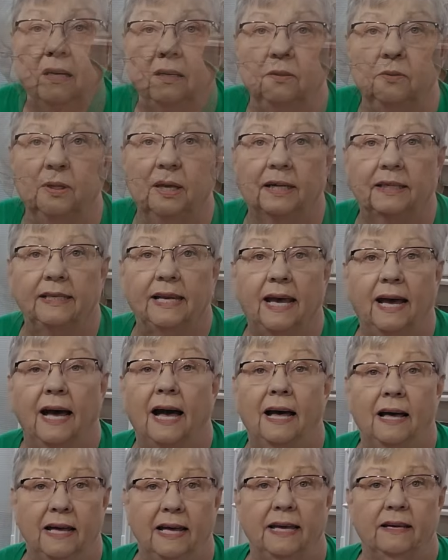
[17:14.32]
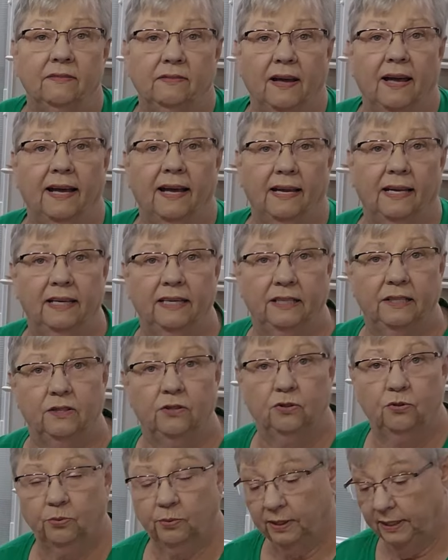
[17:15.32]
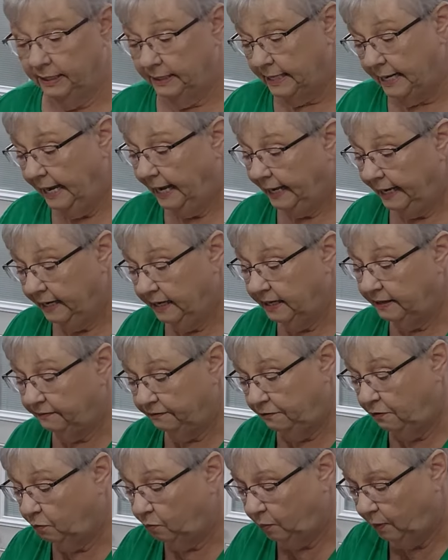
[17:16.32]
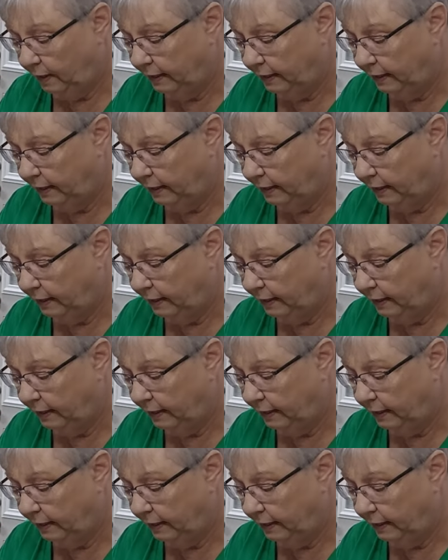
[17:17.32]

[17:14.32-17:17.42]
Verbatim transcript: Okay, now I have added three and a half,